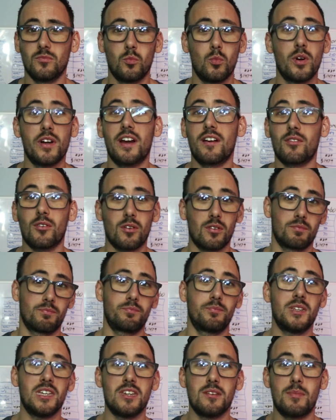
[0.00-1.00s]
whatever
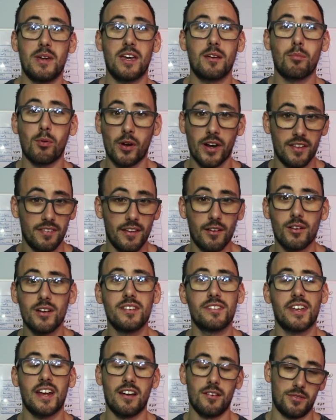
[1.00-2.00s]
eBay brand there
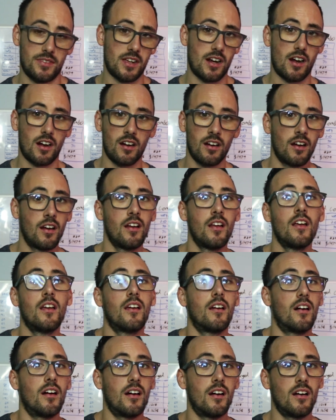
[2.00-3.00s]
is out there.
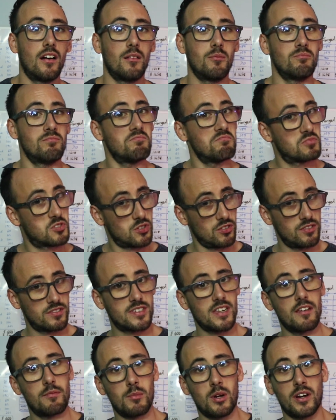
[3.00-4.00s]
So you
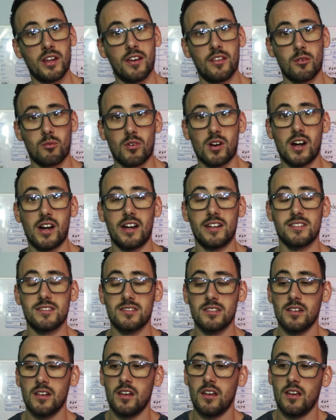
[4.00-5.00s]
save money on the
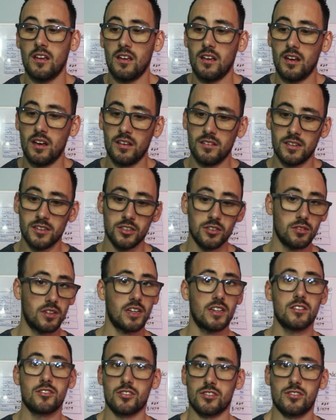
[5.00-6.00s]
rods. And then you
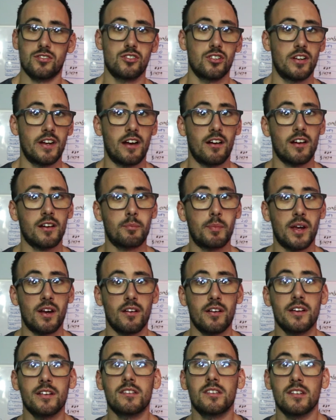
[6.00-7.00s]
get just generic
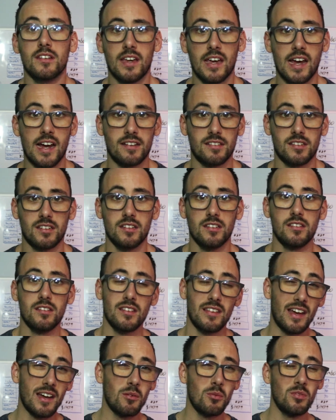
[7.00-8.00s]
bearings and gaskets.
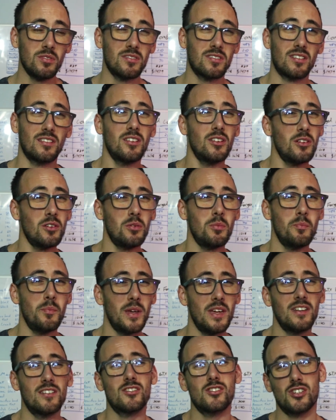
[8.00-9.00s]
And that one's a little
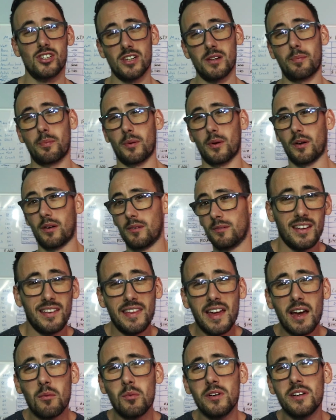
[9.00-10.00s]
bit cheaper.
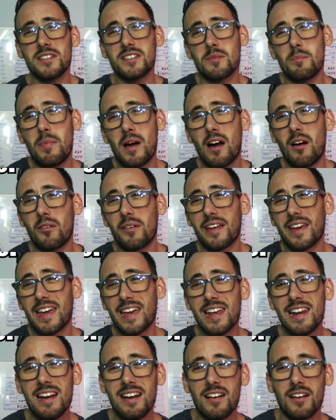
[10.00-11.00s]
And that one is about
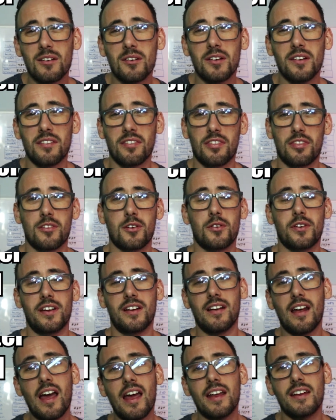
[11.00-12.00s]

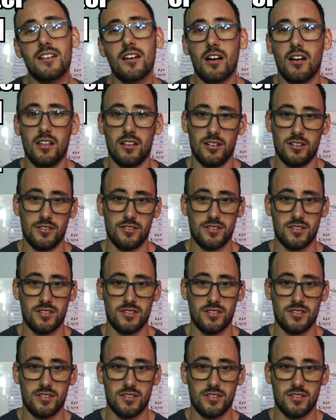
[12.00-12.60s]
$839.